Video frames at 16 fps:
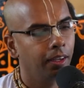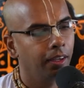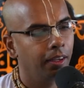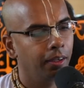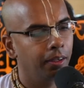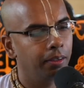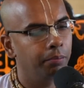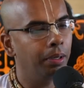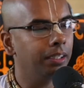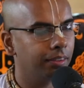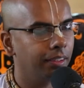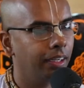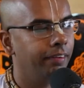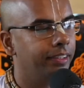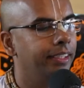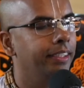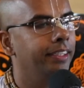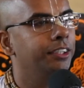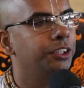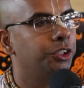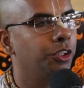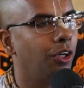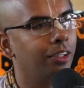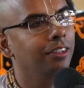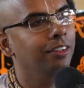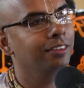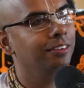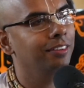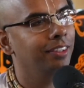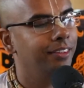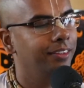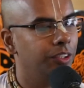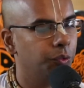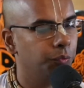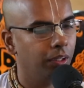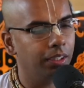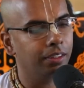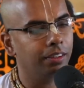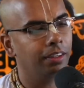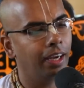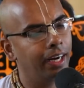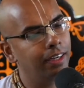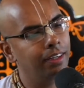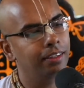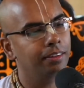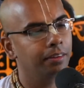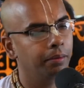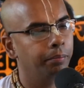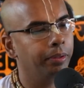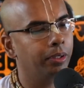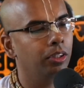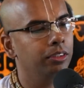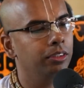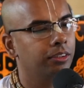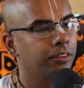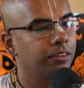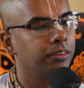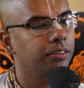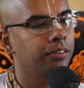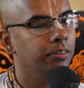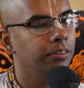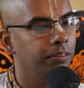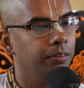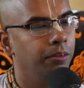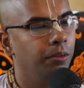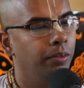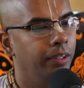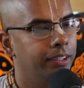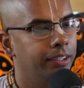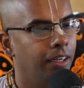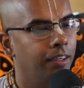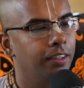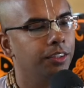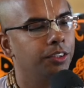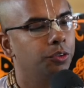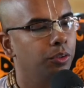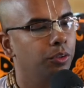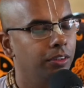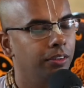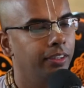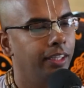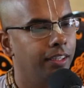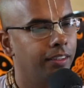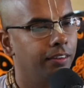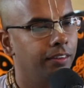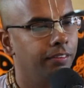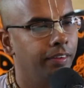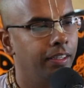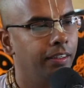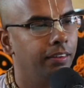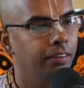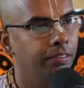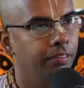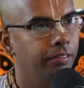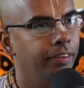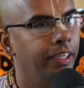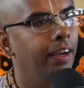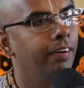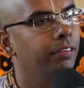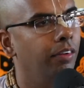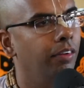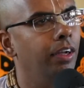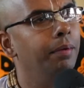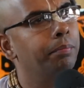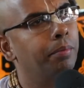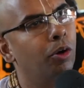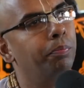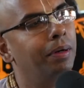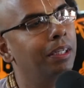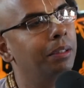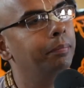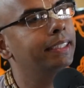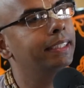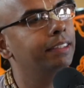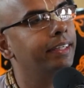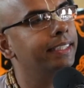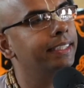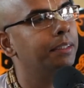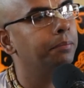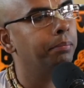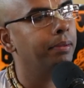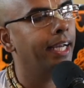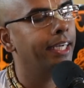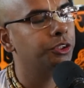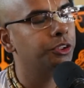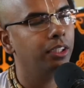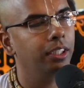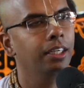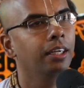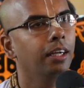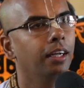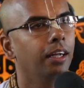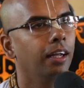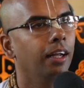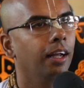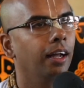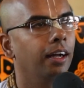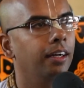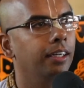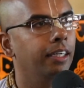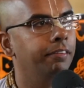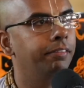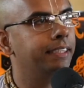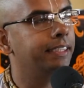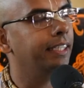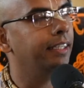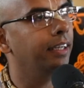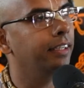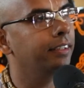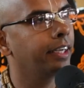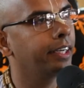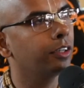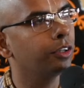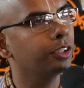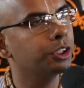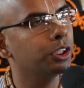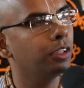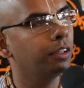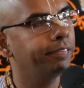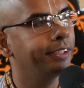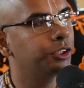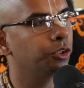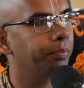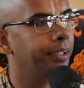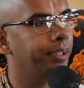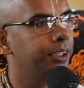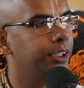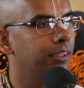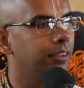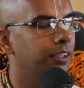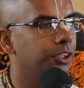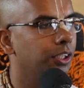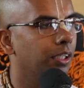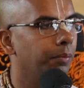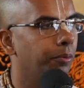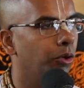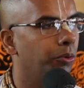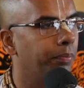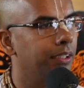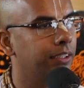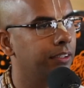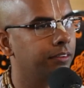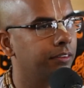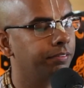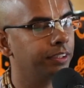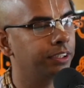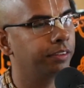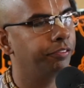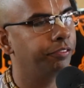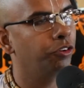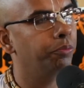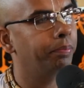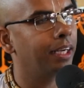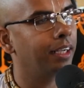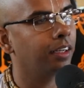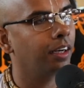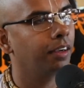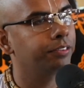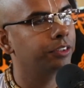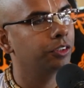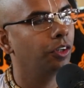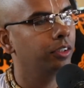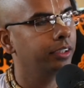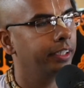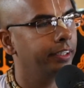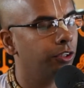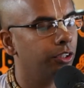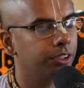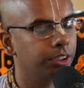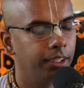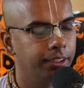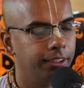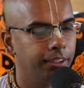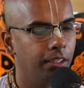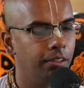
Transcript: but everything is shortened in this work, and because it's understood that when we have, and Prabhupada makes it very simple actually. If you see in the introduction of Ishopanishad, Srila Prabhupada's first few paragraphs on the introduction itself,